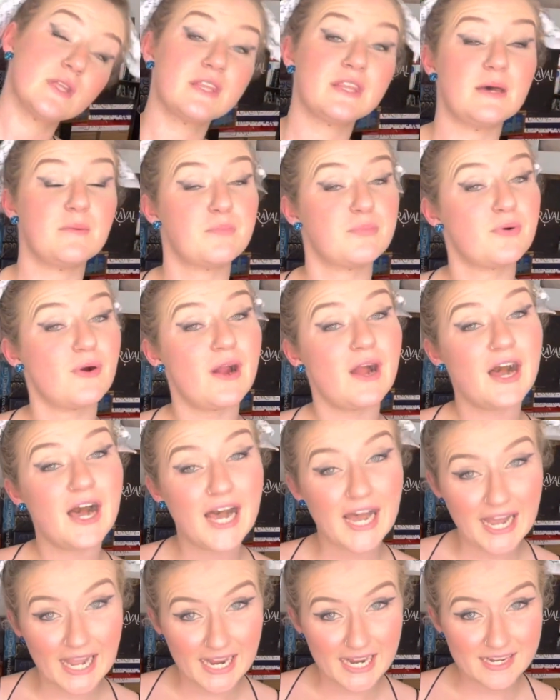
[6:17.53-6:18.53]

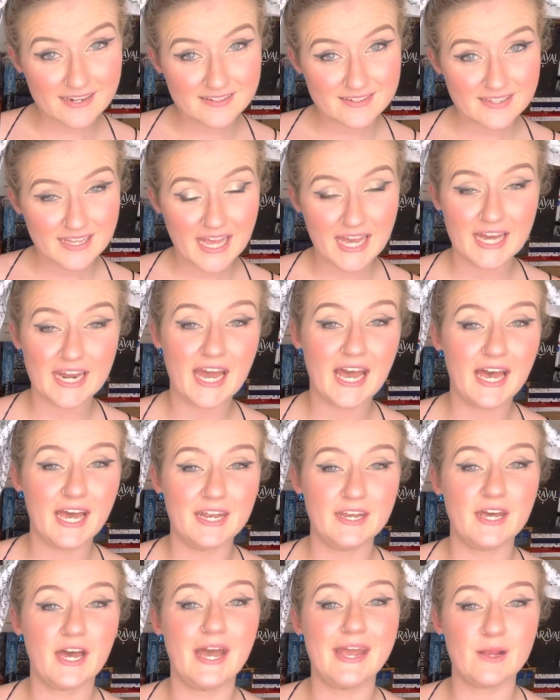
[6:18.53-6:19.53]
Pride had
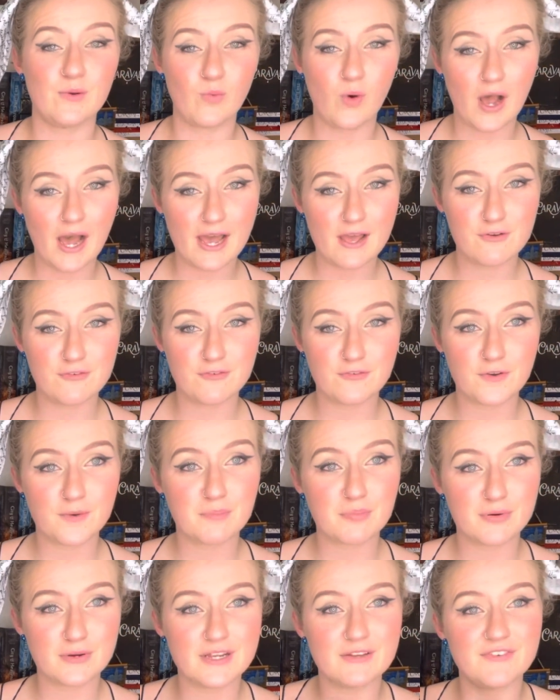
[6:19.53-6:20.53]
had a wife
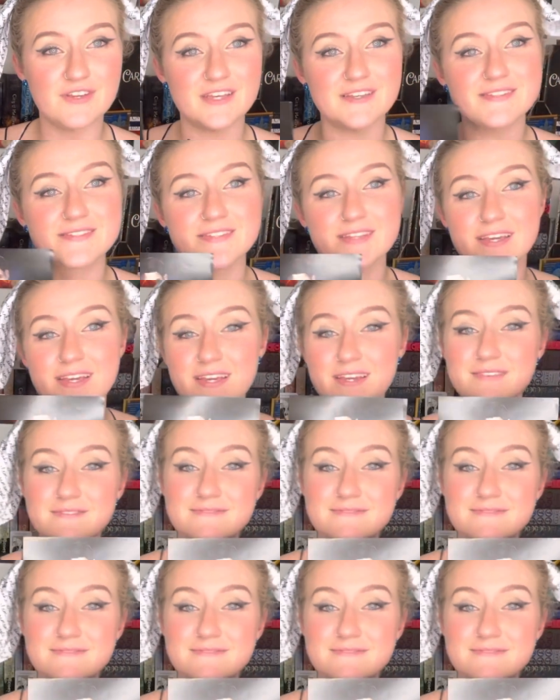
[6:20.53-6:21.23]
previously.